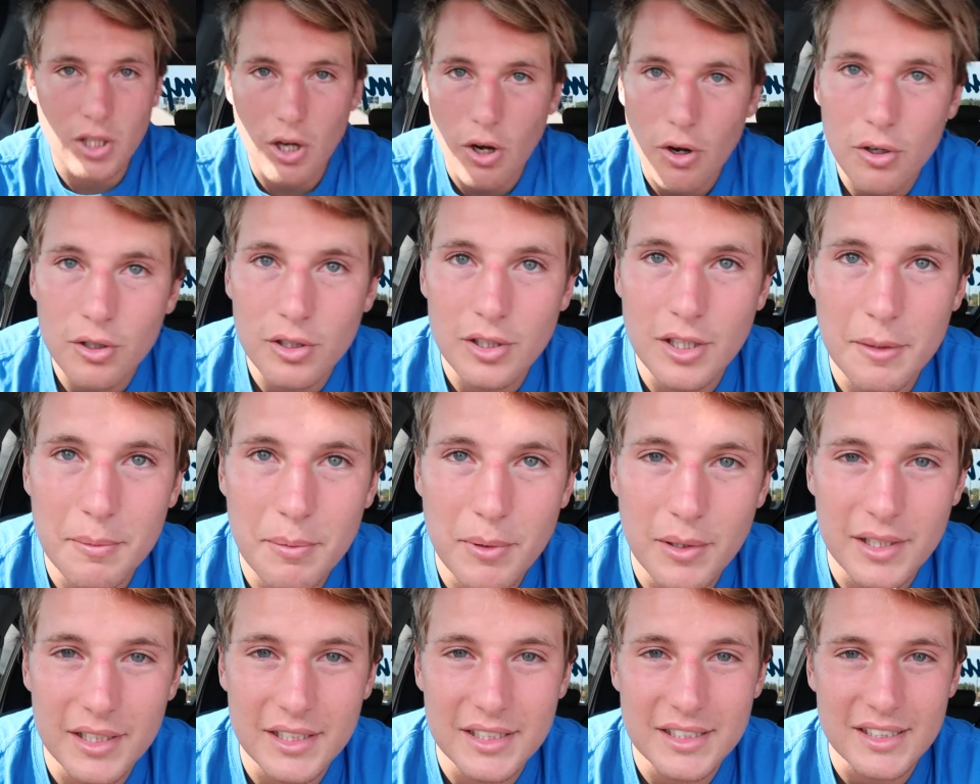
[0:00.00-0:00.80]
Totally
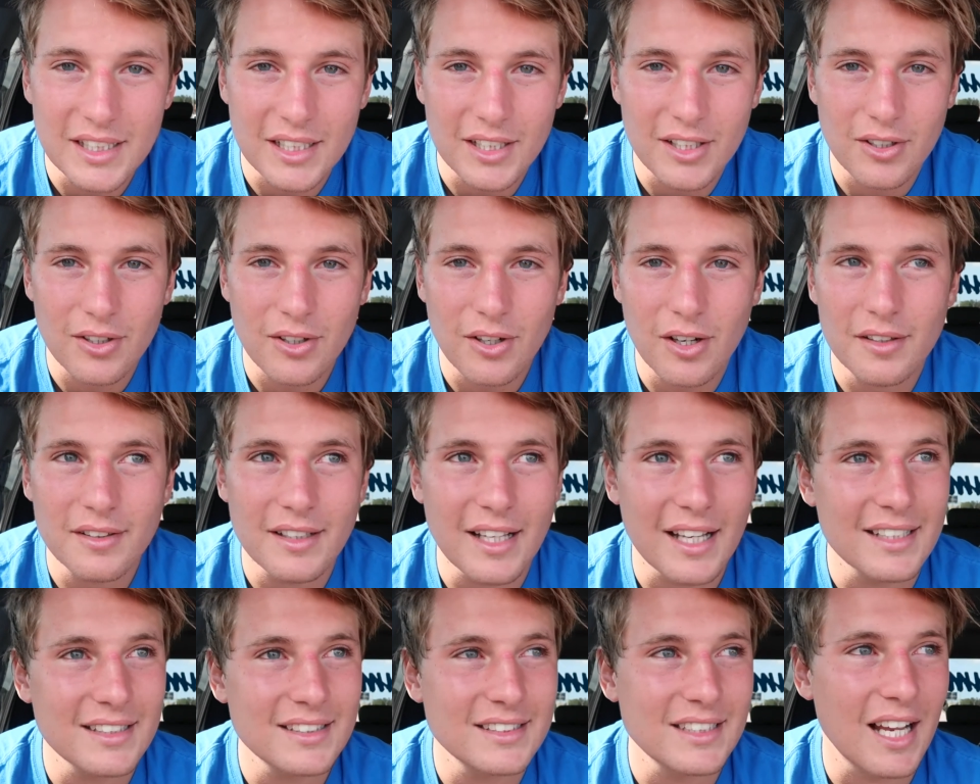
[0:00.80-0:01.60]
put a sticker on
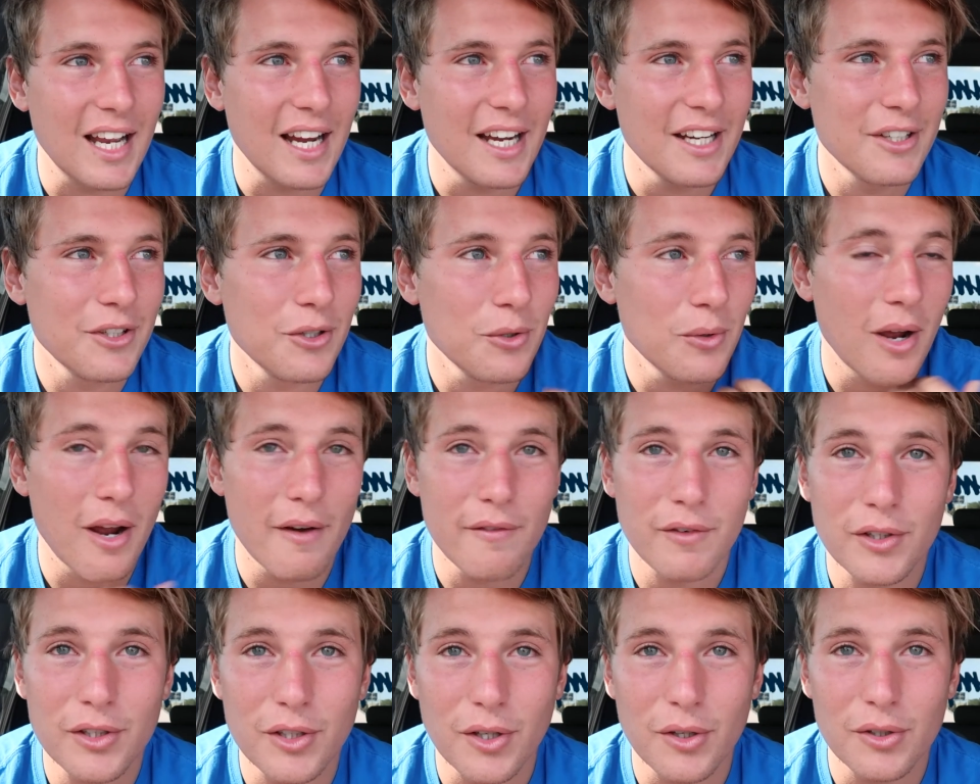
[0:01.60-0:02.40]
that sign.
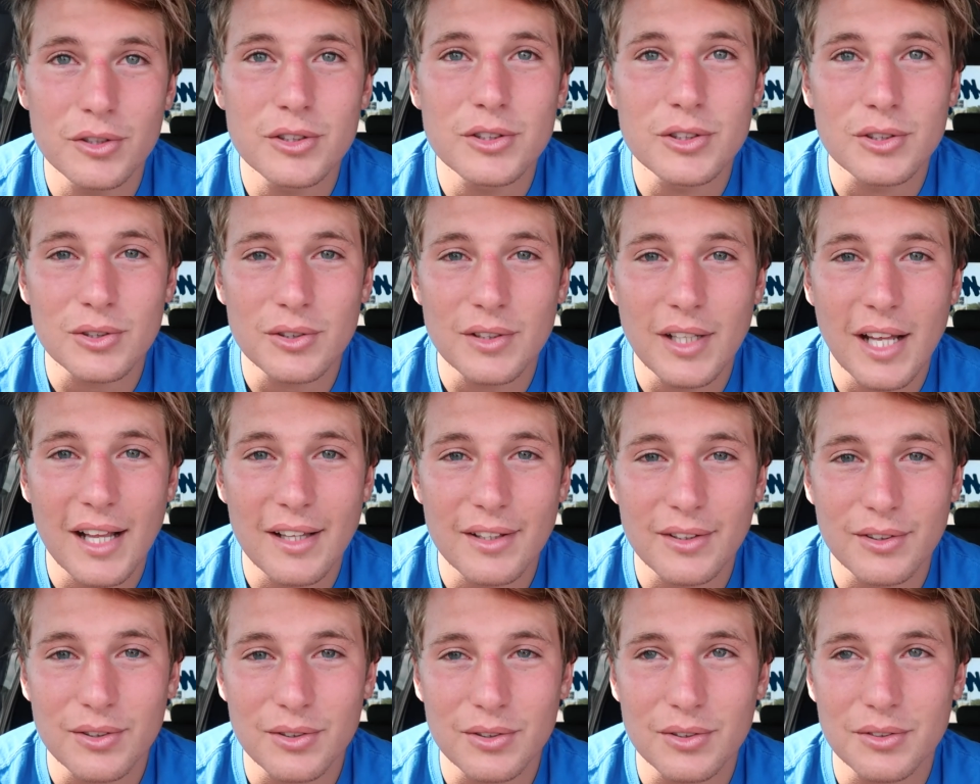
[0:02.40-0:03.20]
Whoever goes through
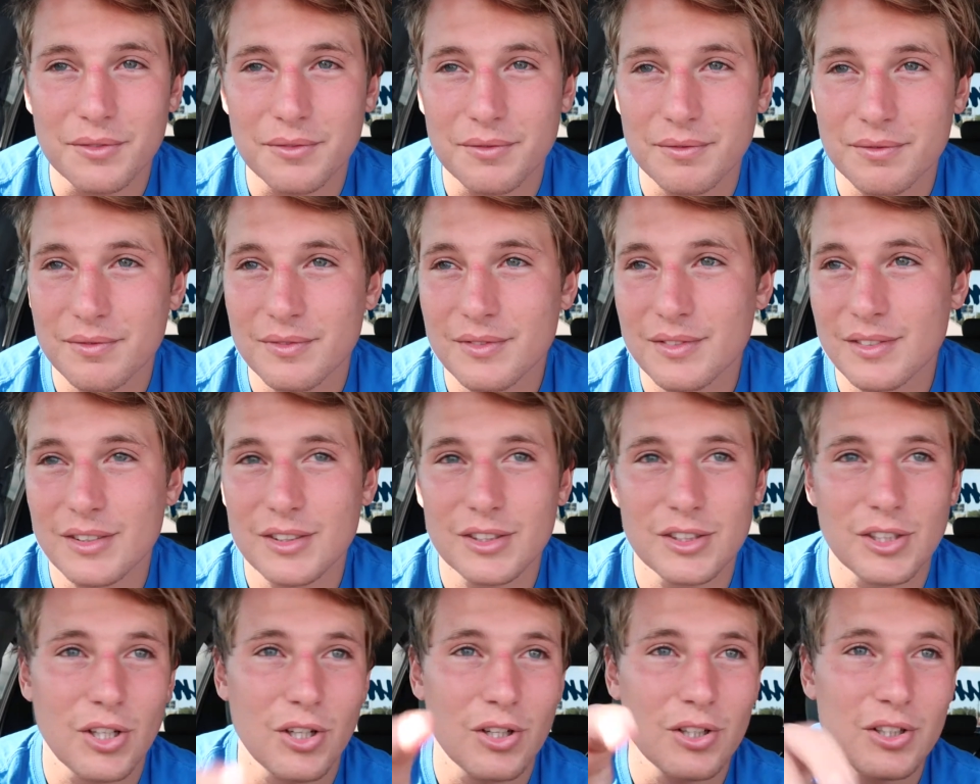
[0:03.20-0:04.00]
that little
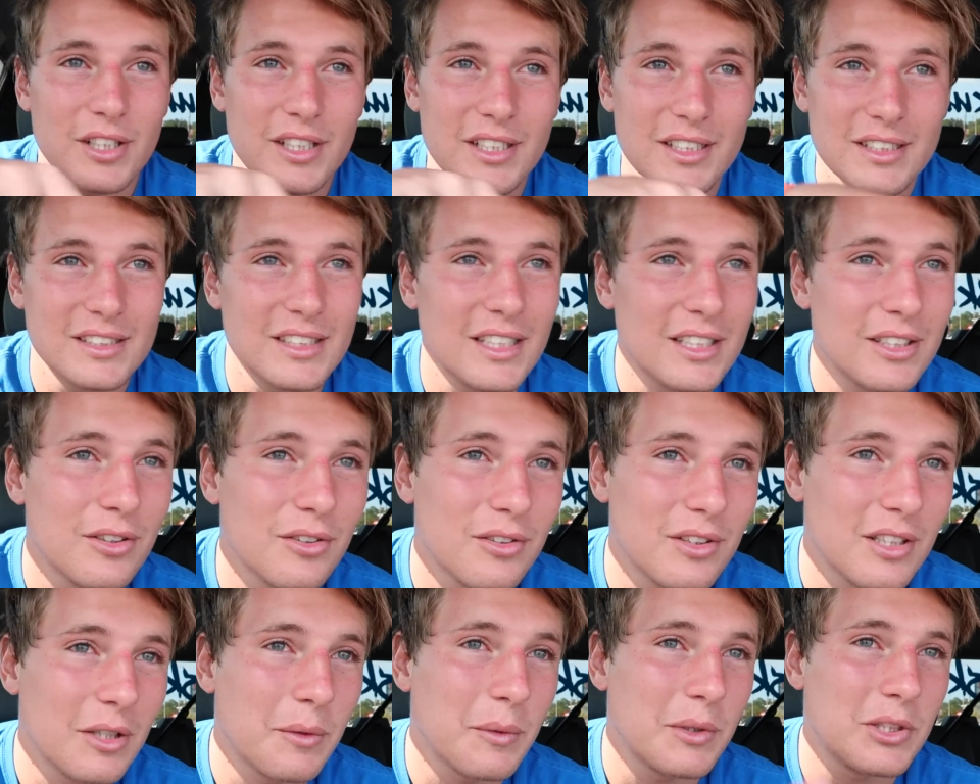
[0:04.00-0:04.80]
turning
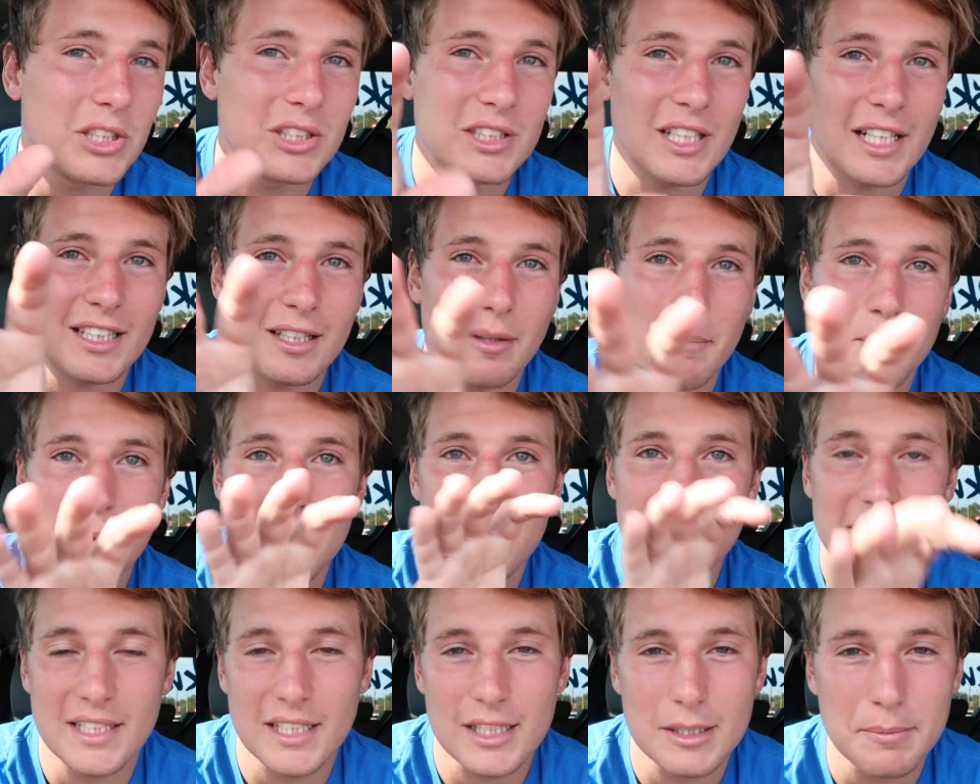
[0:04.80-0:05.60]
signal thing, which is like the
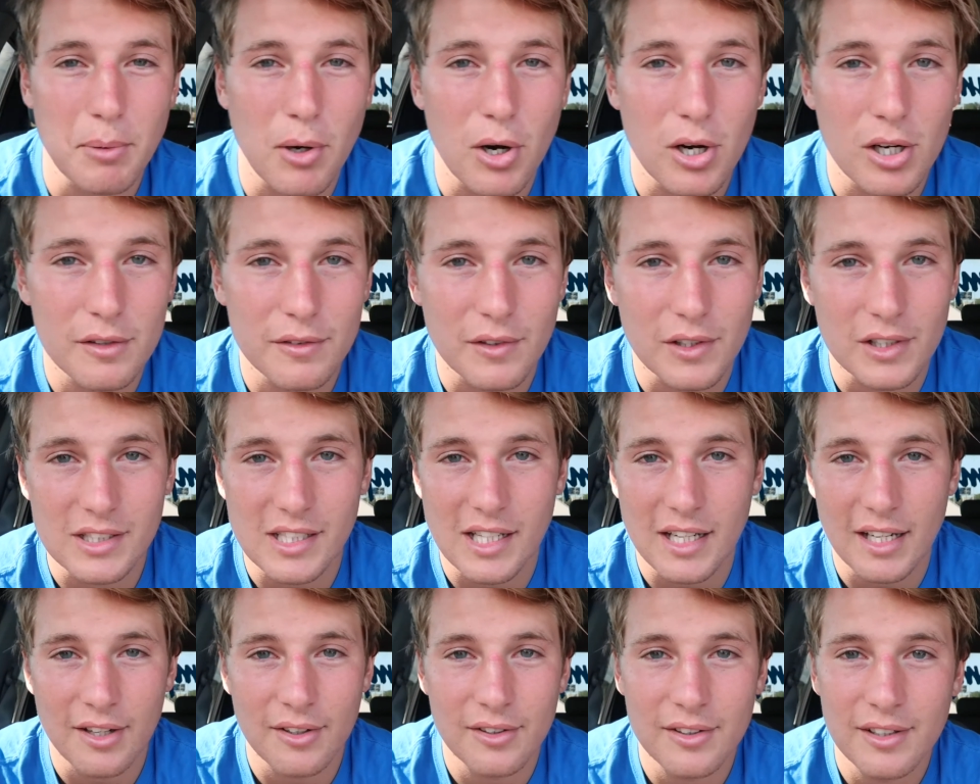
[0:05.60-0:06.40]
busiest part of our
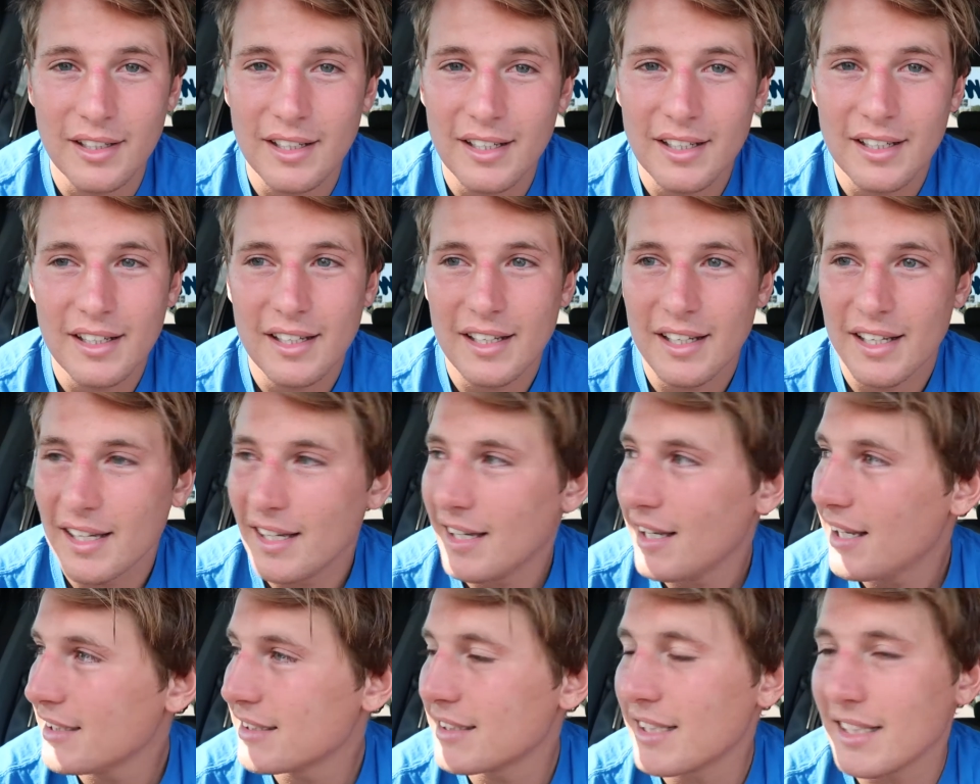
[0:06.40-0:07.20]
town,
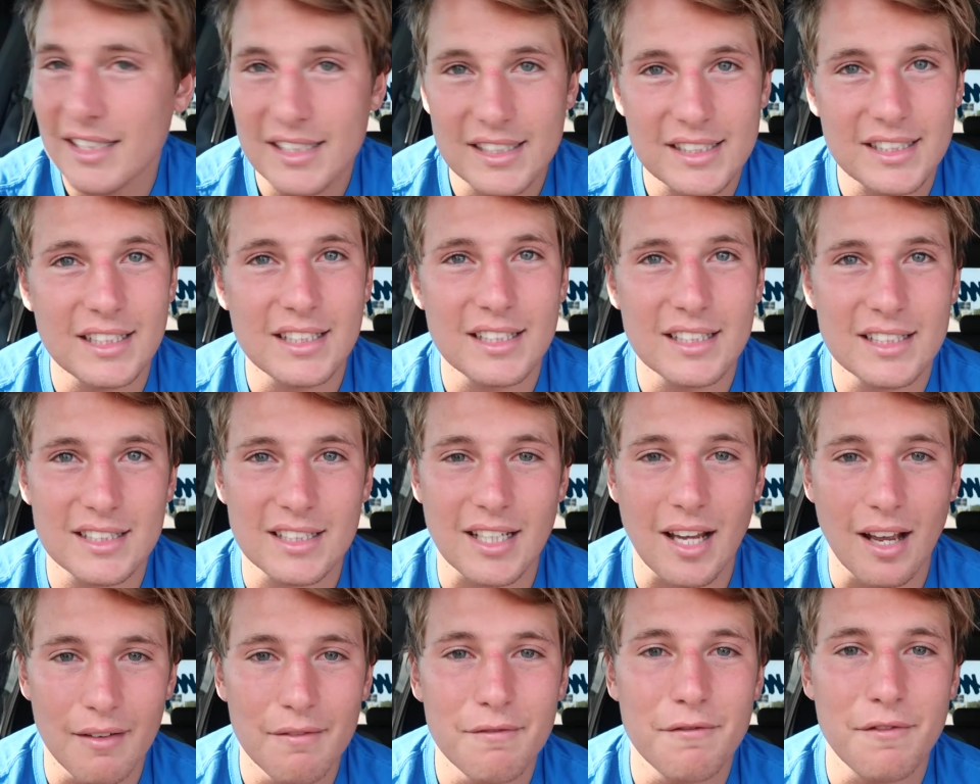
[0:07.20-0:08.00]
is gonna see the
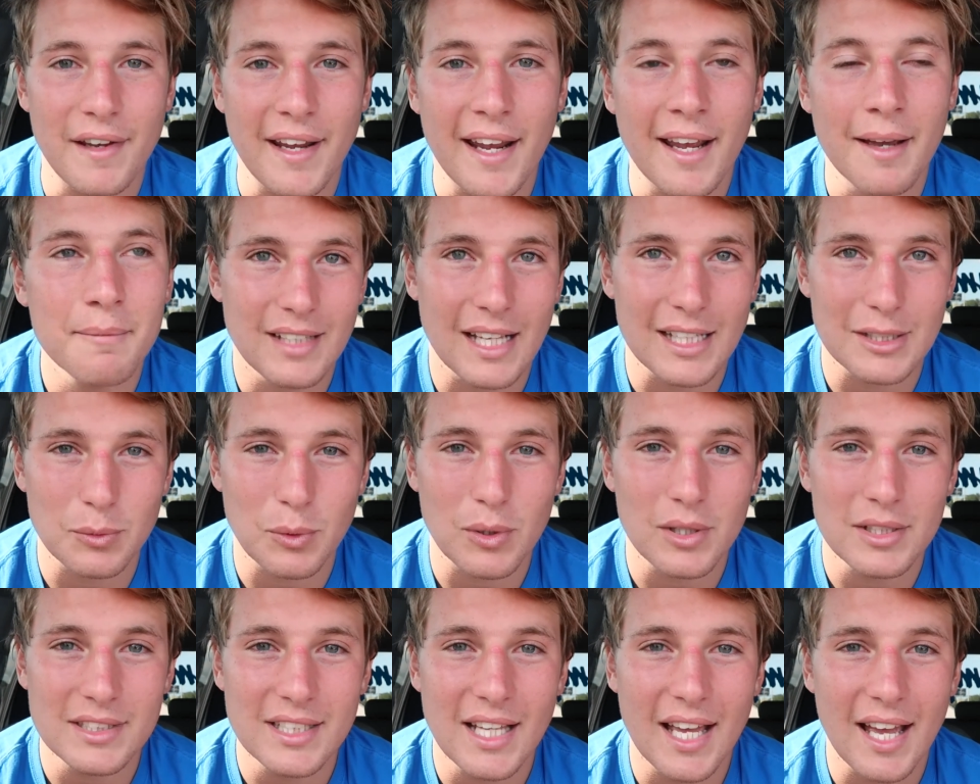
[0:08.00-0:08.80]
Skump fam. That's
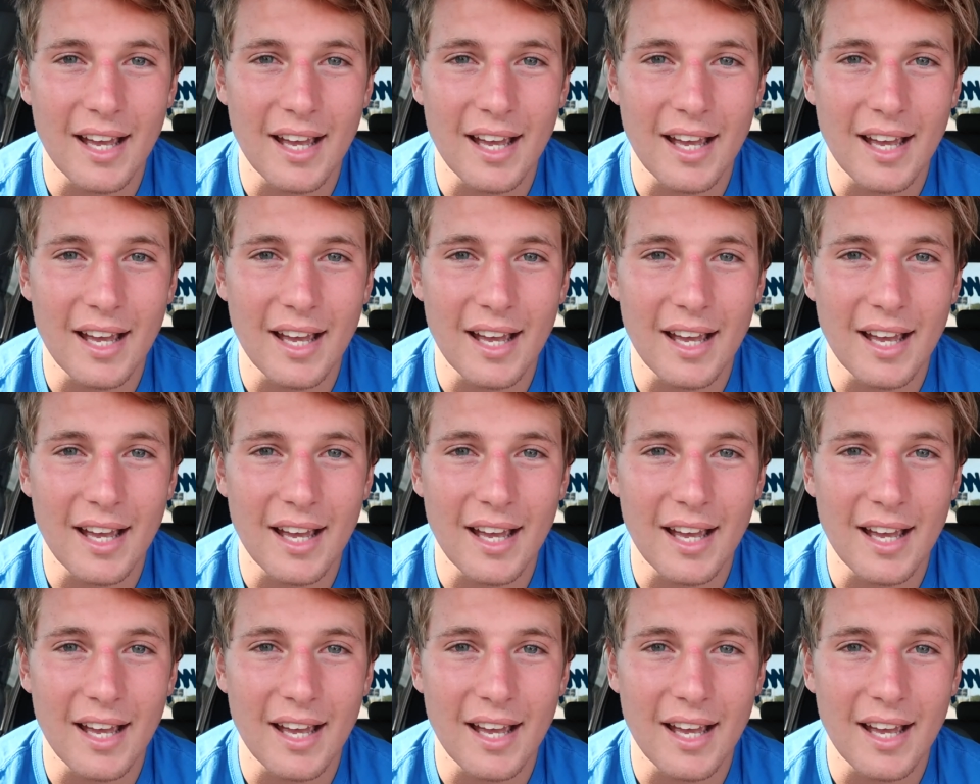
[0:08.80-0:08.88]
where it's